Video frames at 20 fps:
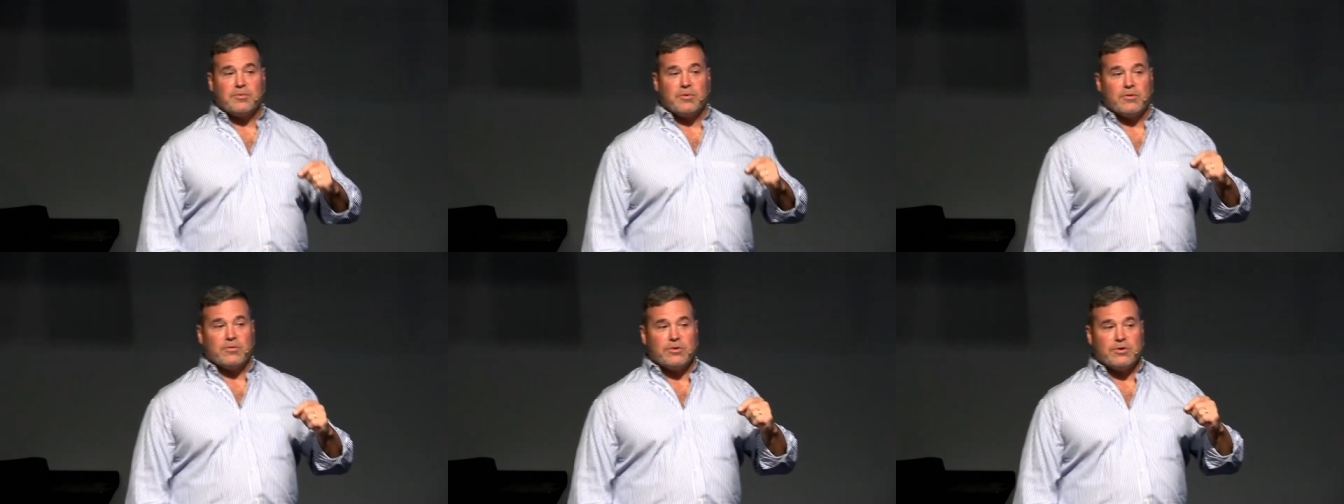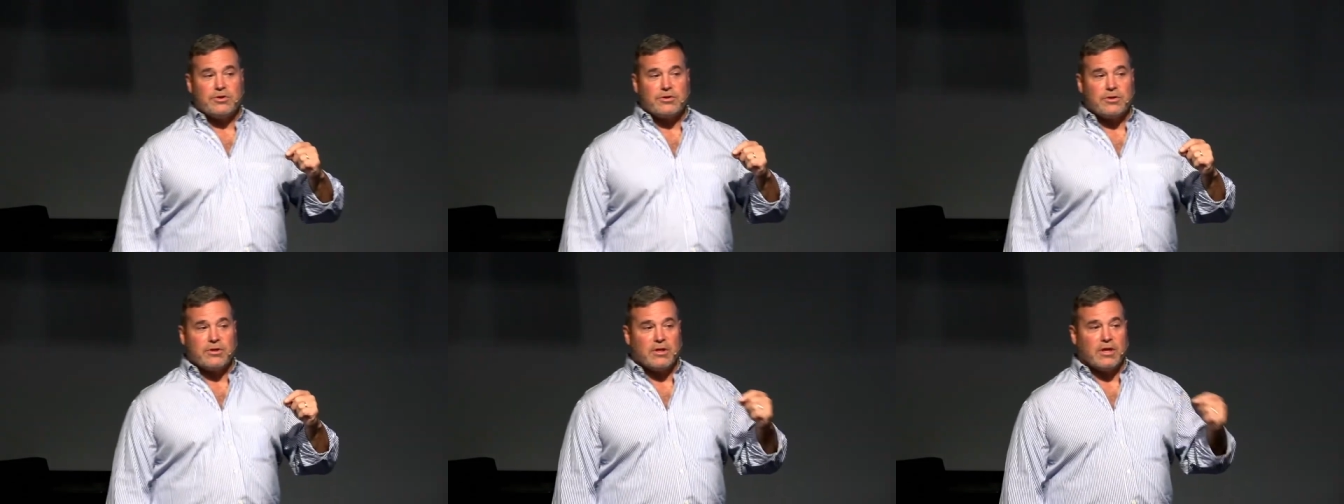but we
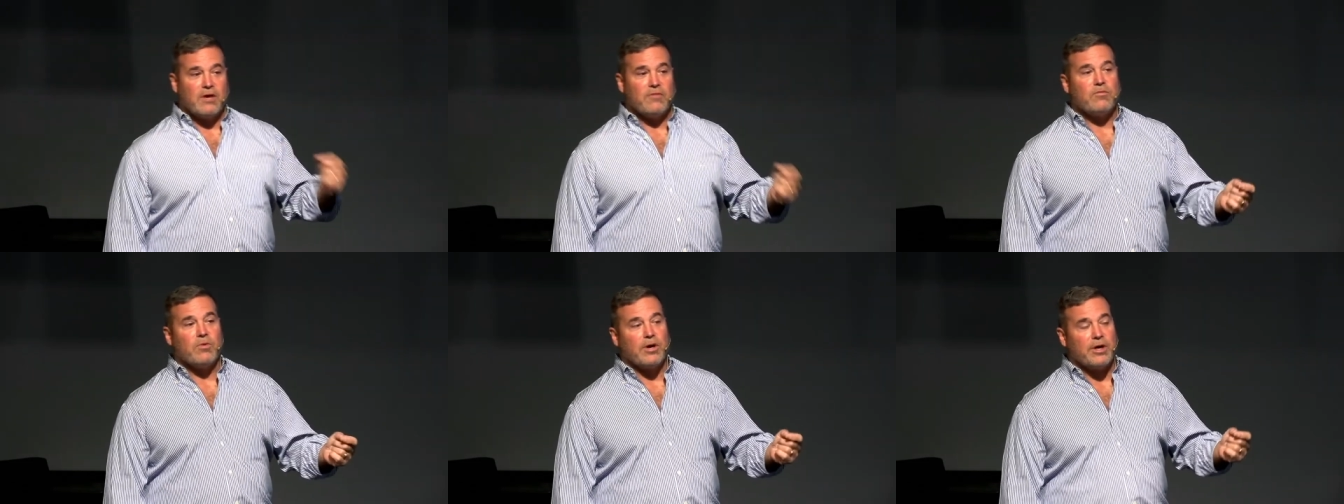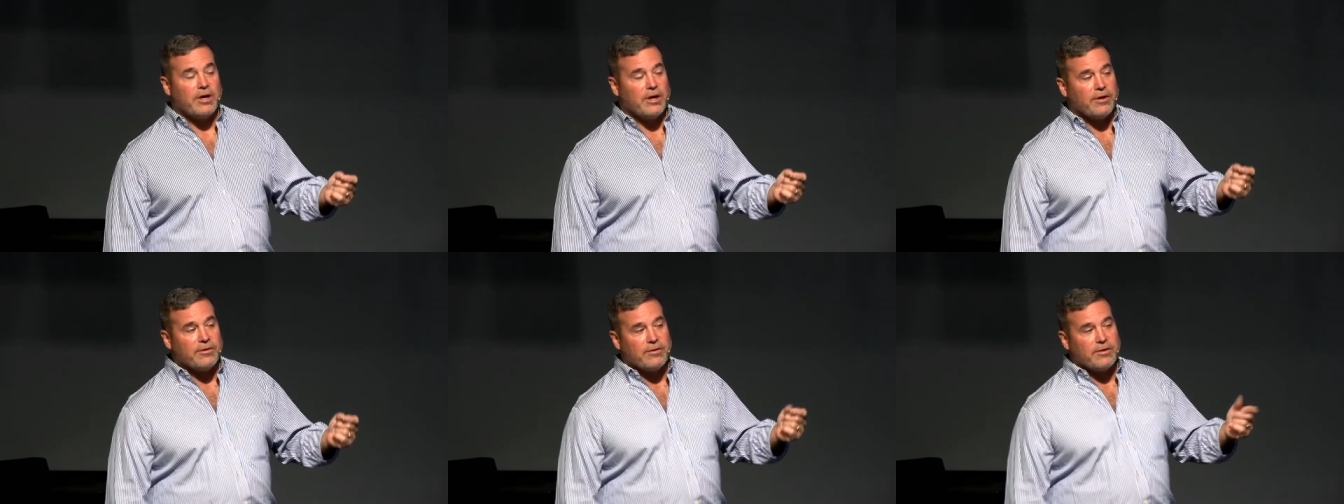should love one
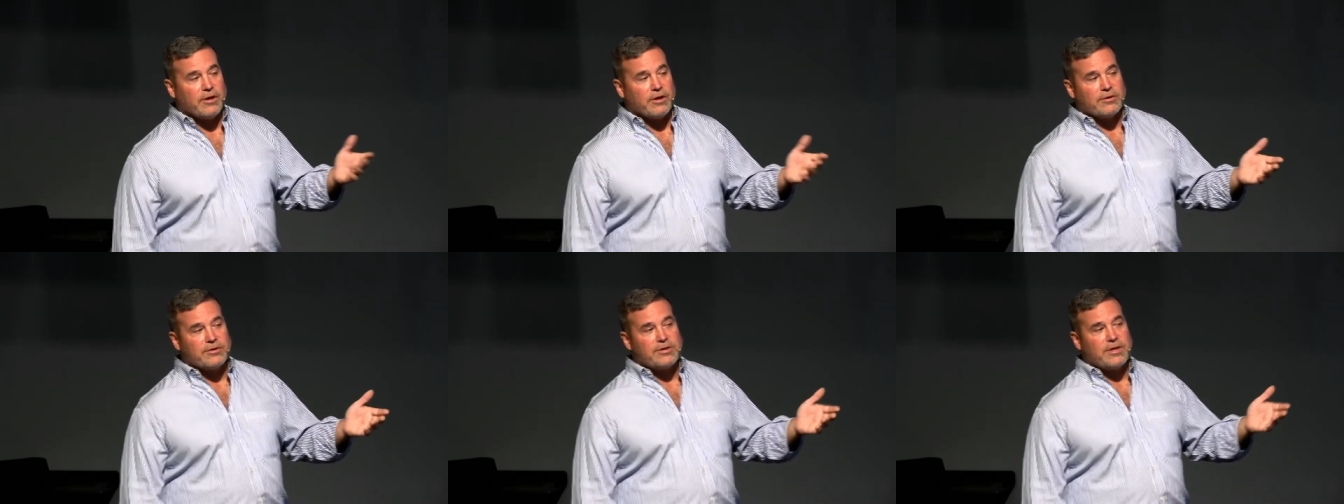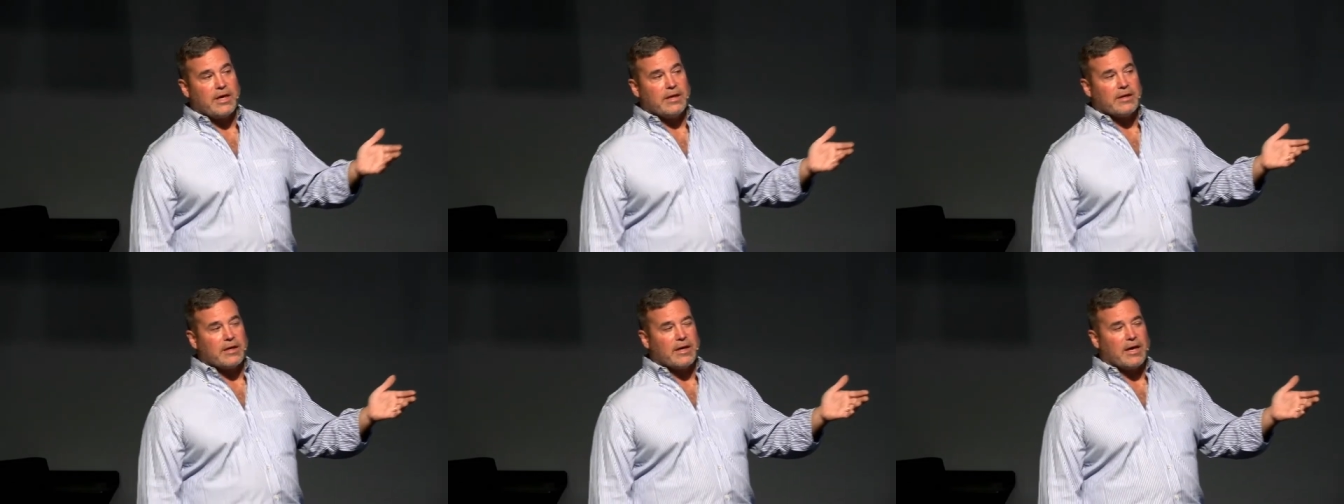another and
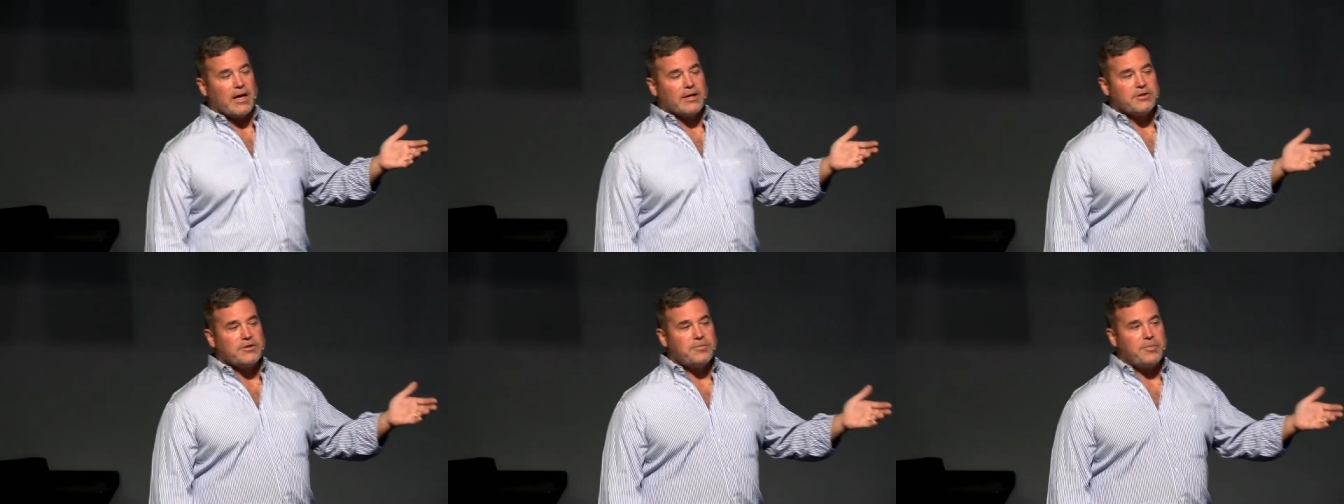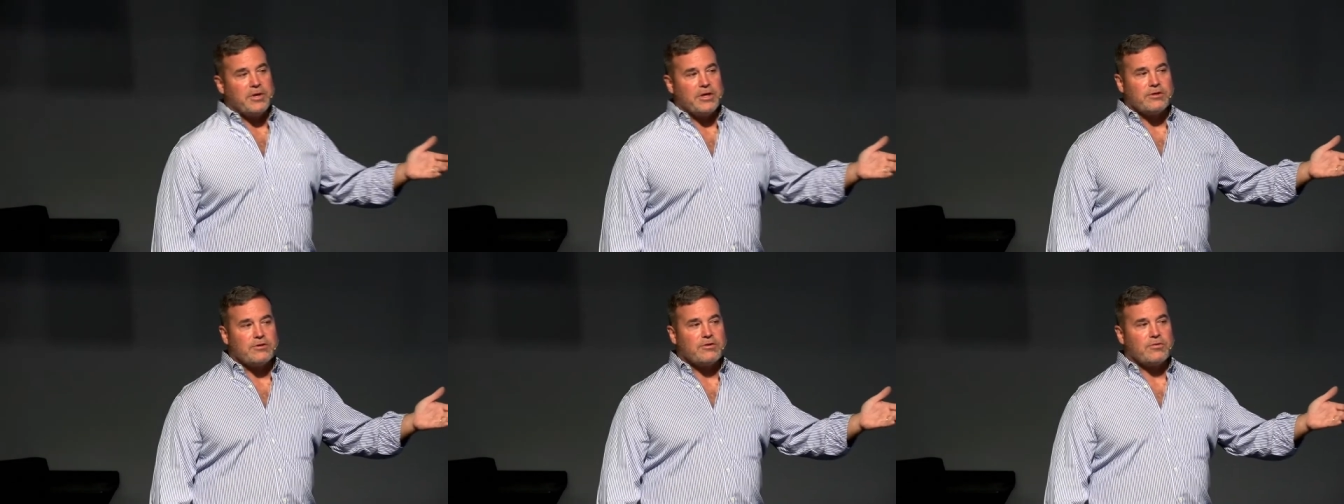understand that God
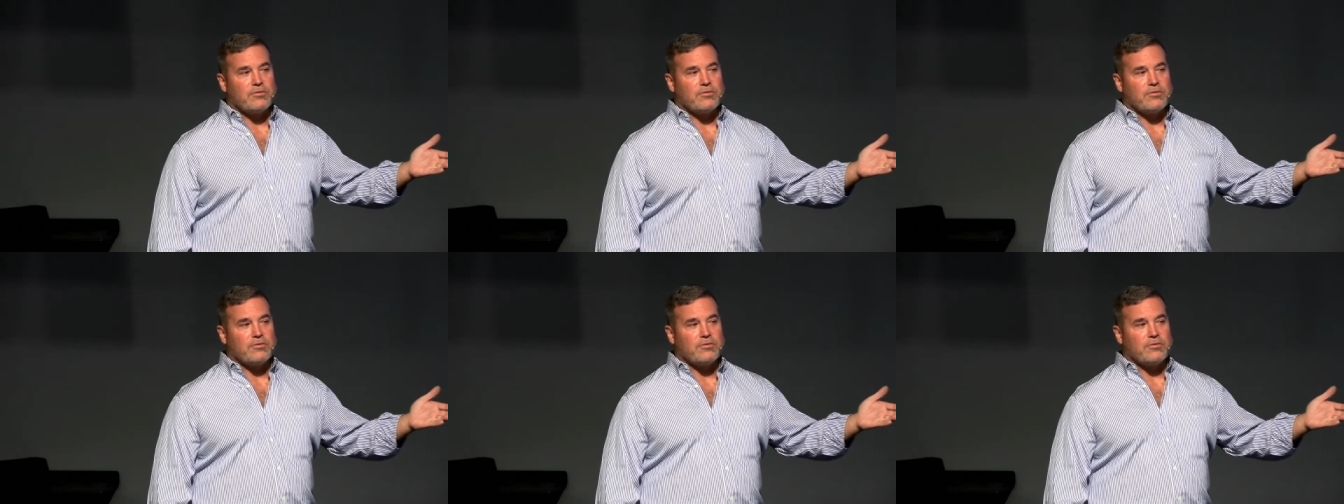speaks